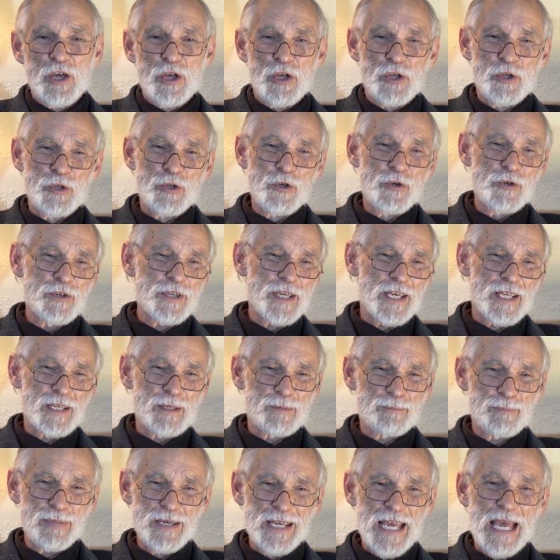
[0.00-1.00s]
you
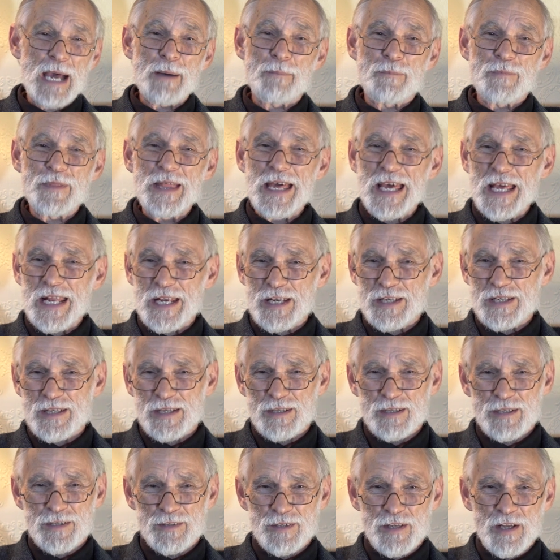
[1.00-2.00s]
can pick up that
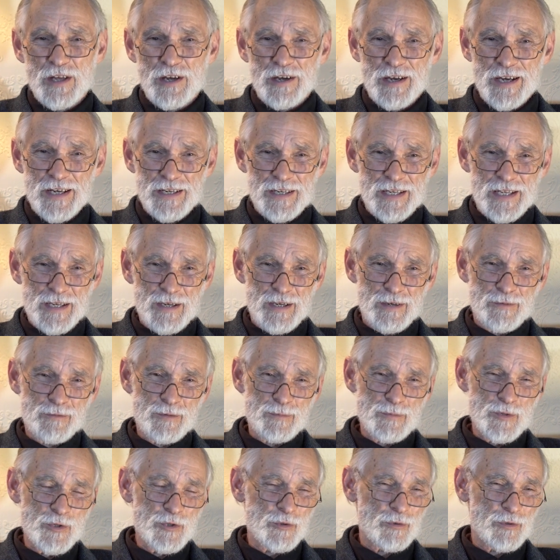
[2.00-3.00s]
line
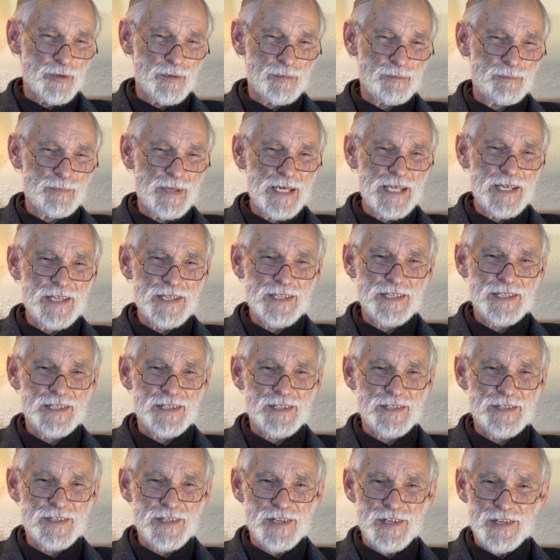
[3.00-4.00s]
from Jordan
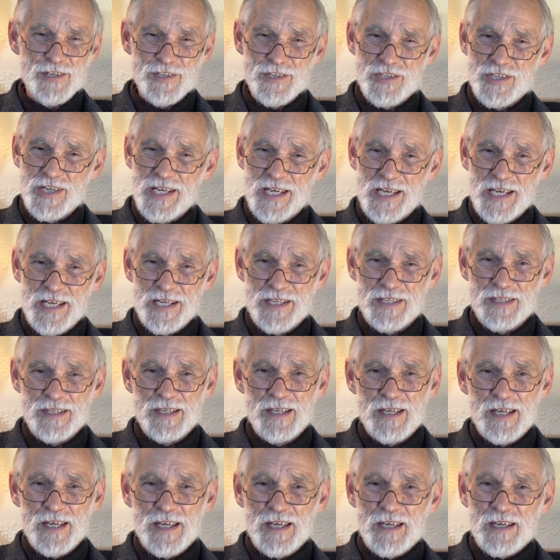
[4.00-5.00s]
Peterson's little chat.
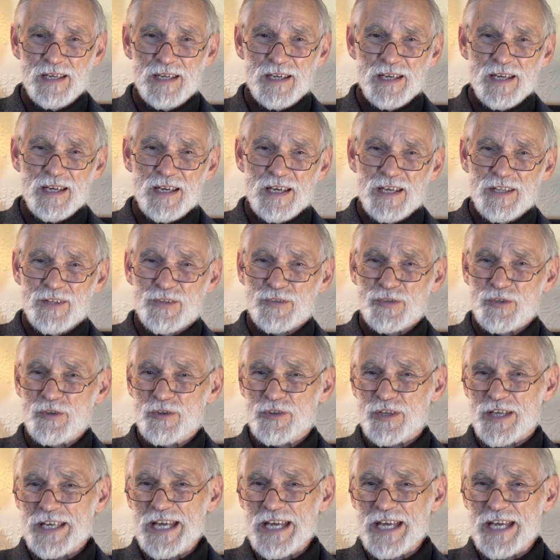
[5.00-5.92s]
And through the